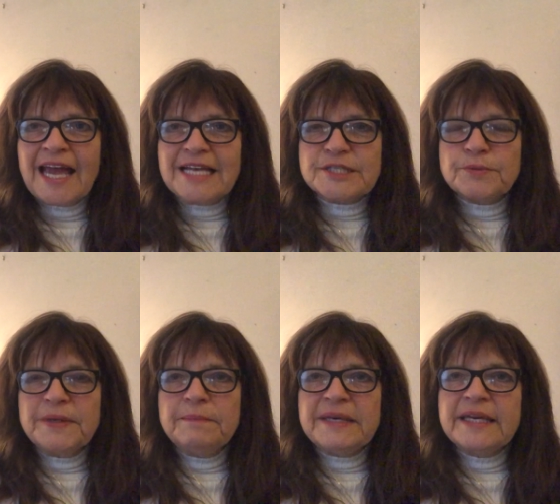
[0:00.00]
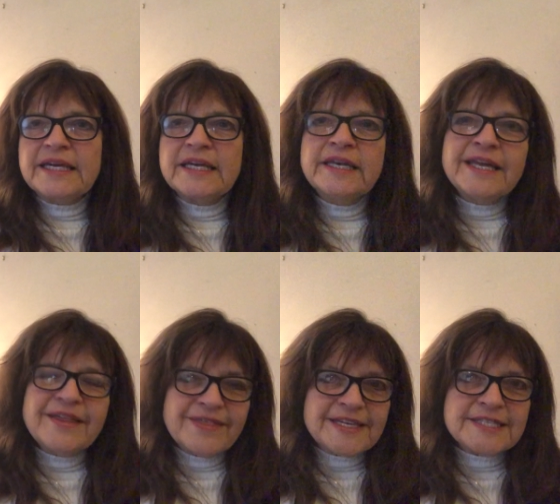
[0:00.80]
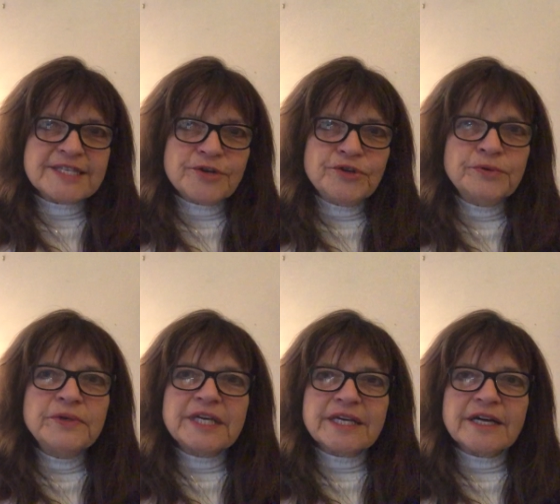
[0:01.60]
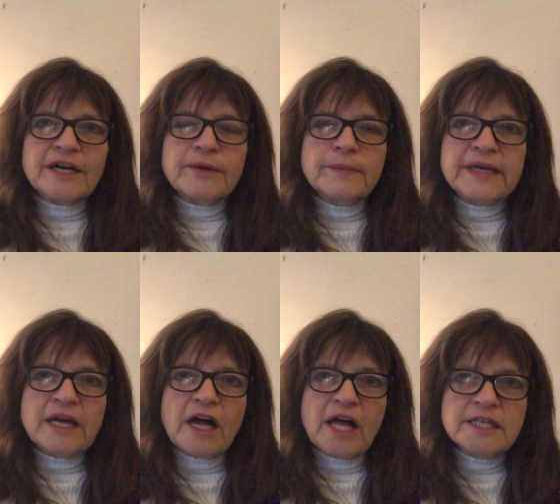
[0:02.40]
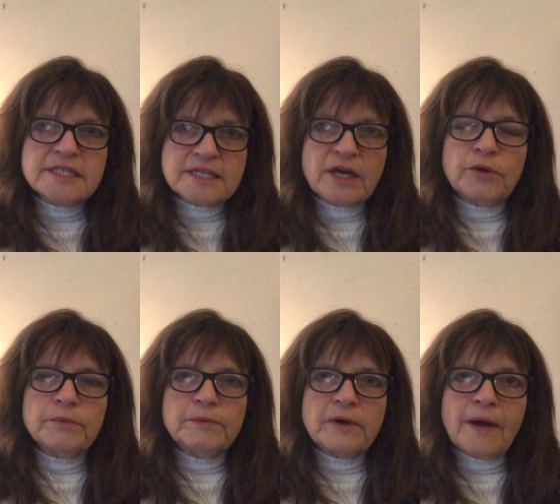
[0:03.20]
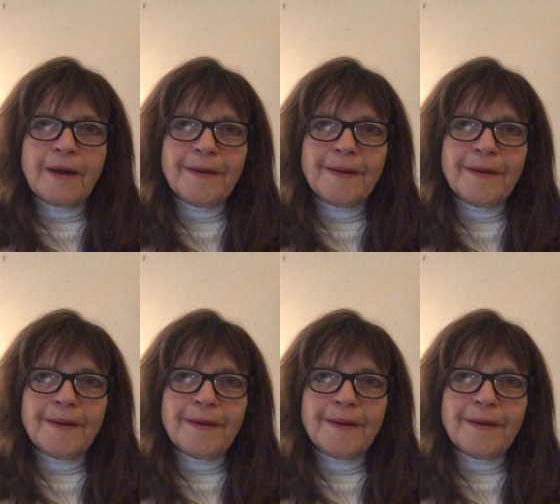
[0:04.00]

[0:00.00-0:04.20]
as we begin this new year, we also uh,